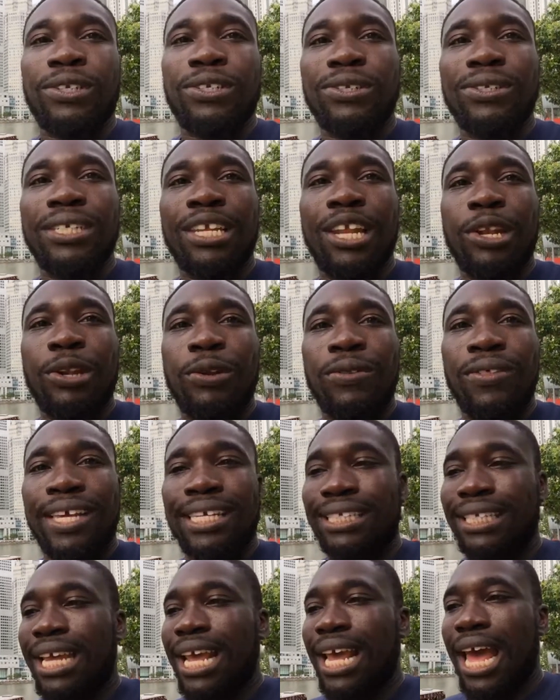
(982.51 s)
choosing to do
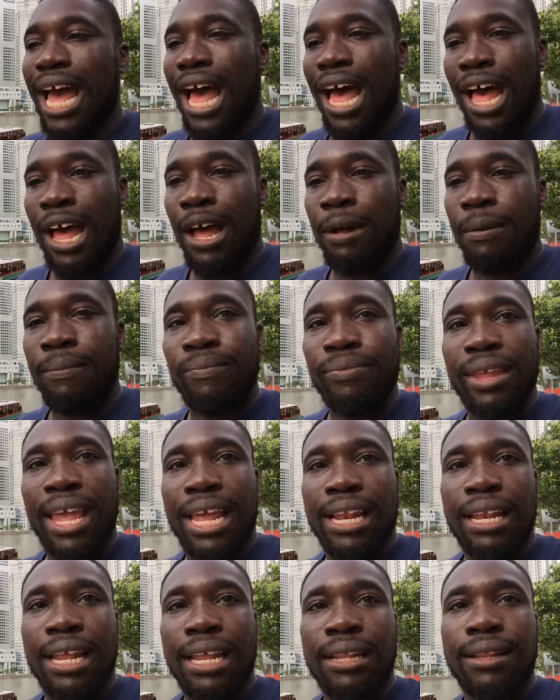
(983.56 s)
this
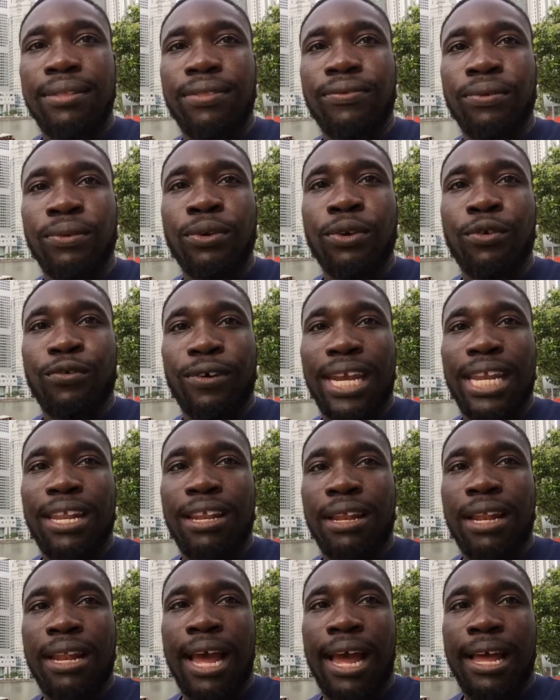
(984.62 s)
and through creating